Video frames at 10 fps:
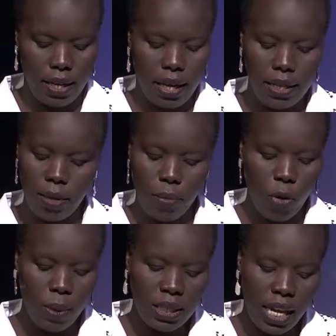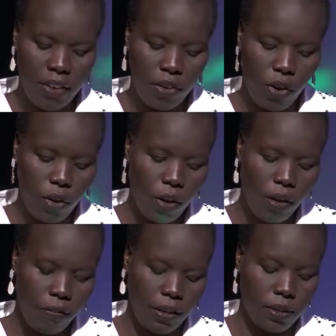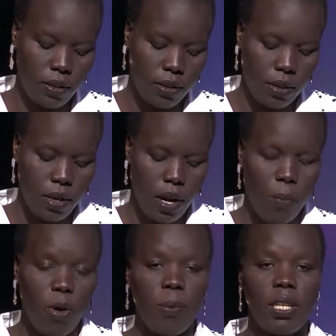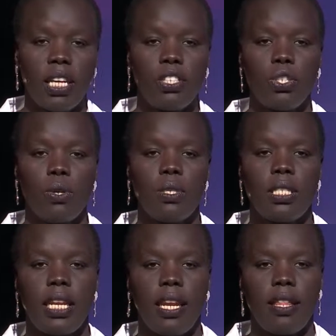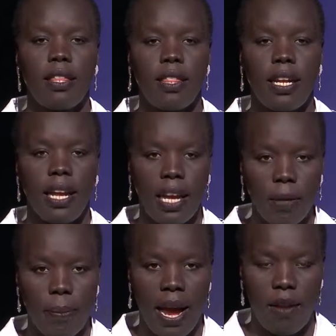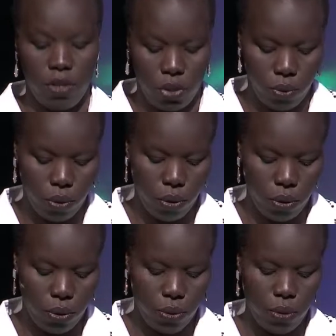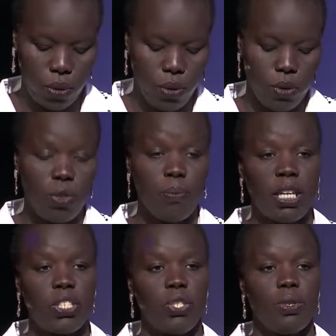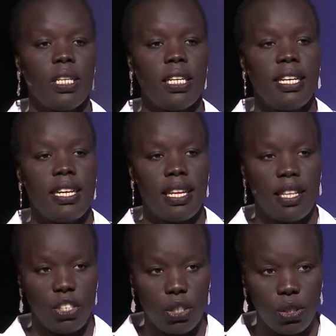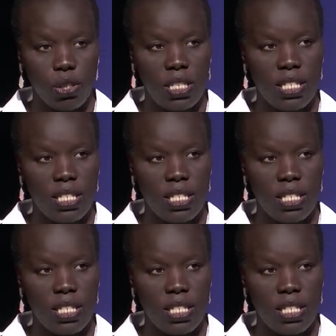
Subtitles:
It is a moment I recall often, a moment that shows the length that any parents would go to make sure that their children